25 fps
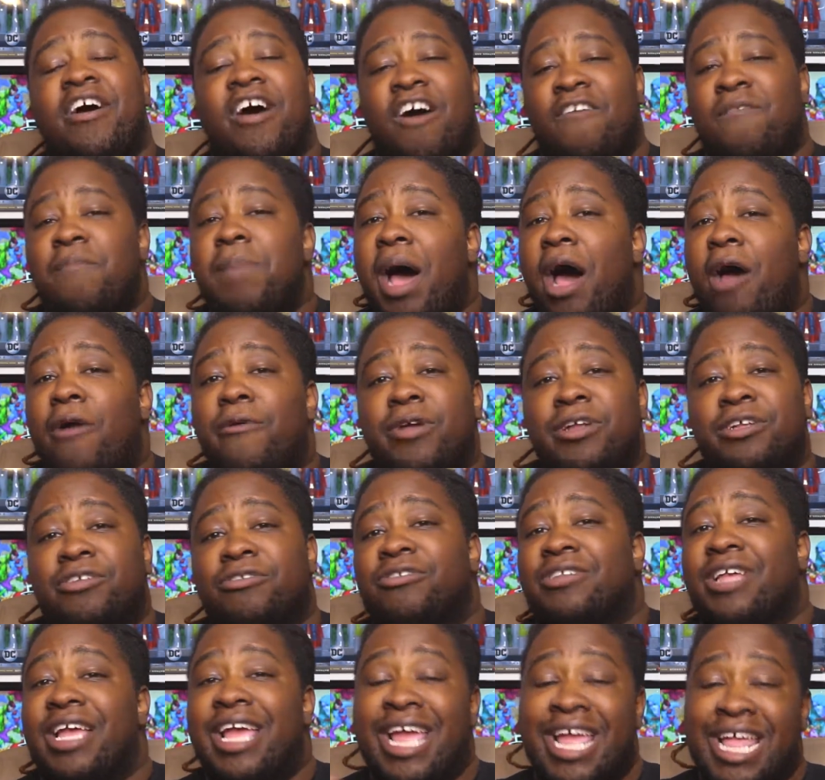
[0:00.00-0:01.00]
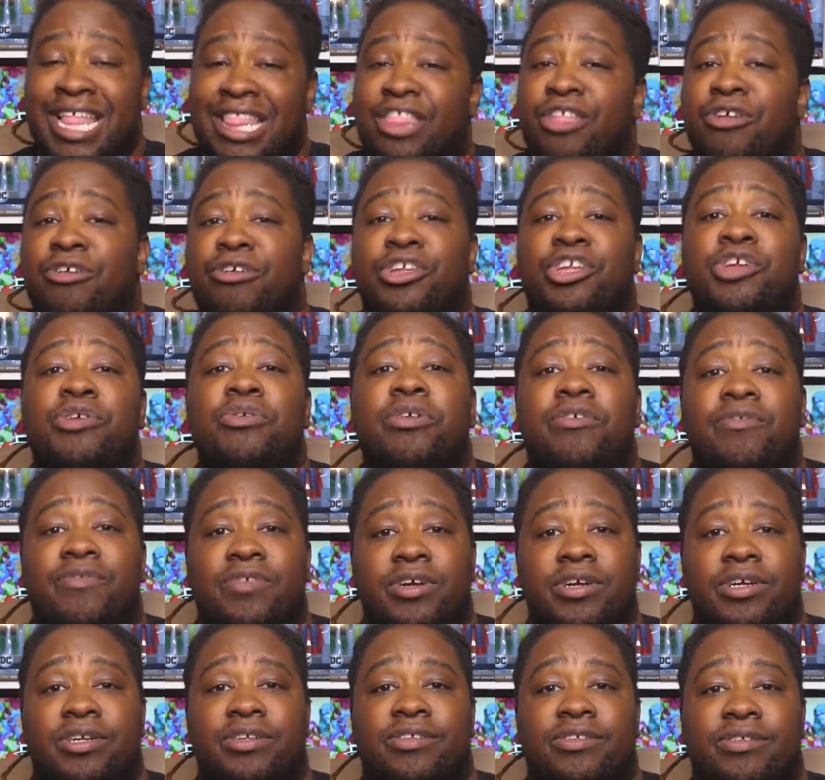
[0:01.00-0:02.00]
of Power Rangers in their
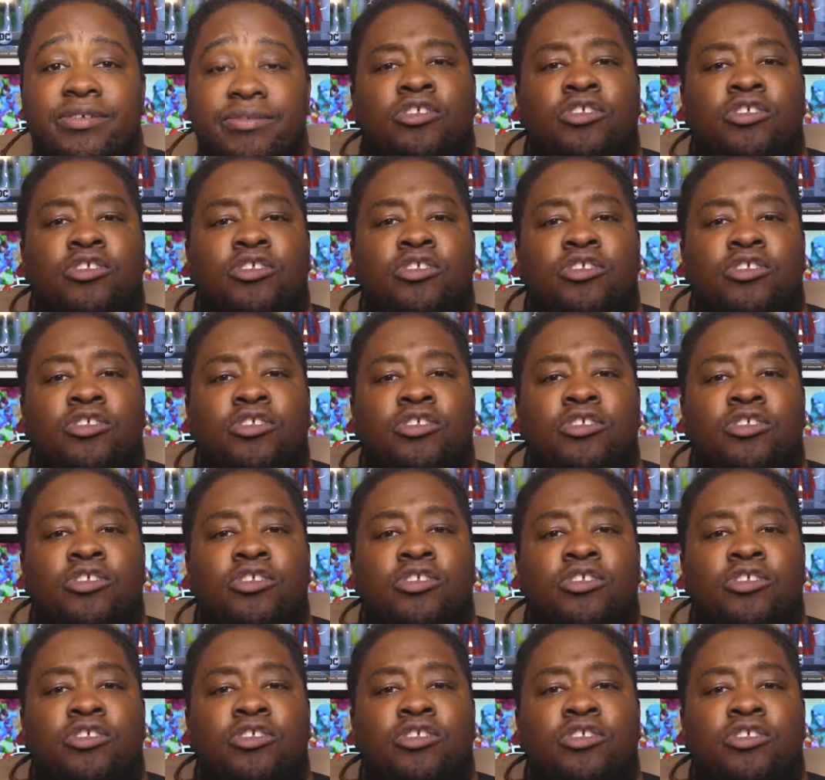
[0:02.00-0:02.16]
universe.